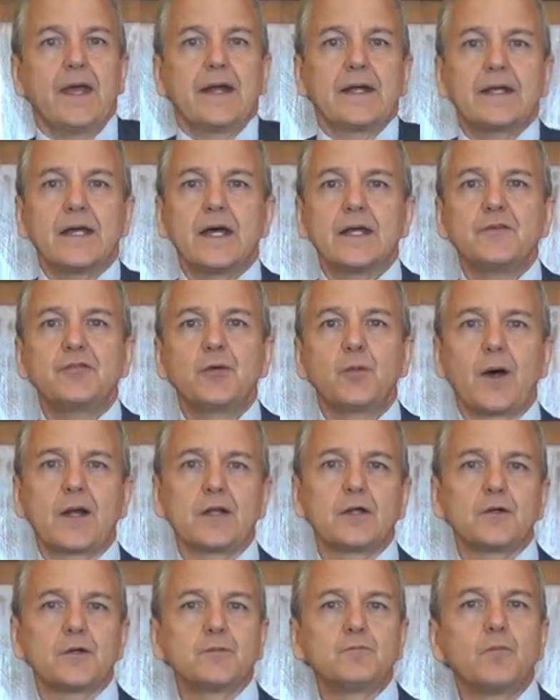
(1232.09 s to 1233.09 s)
again, if you want
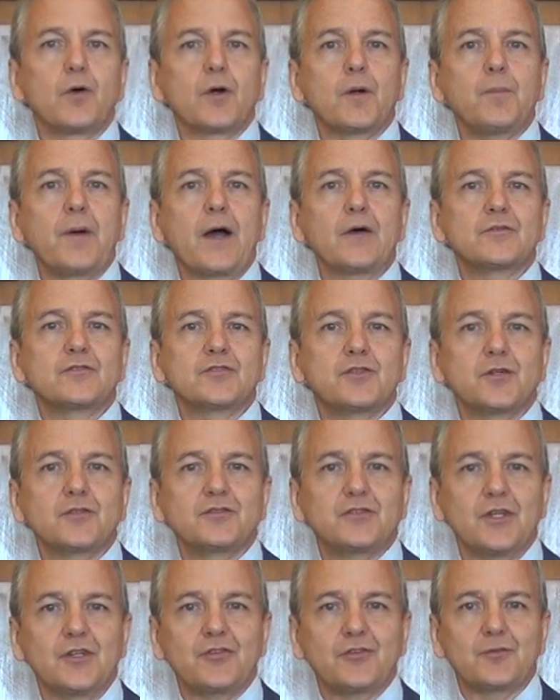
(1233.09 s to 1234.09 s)
to learn more about
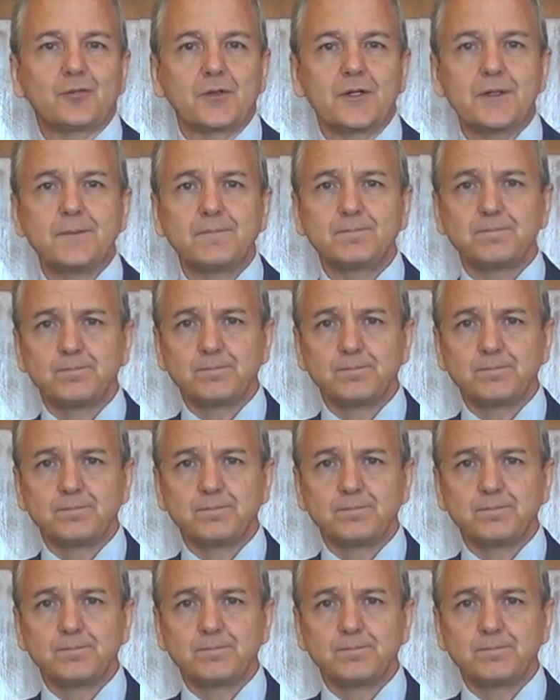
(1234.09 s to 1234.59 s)
church history,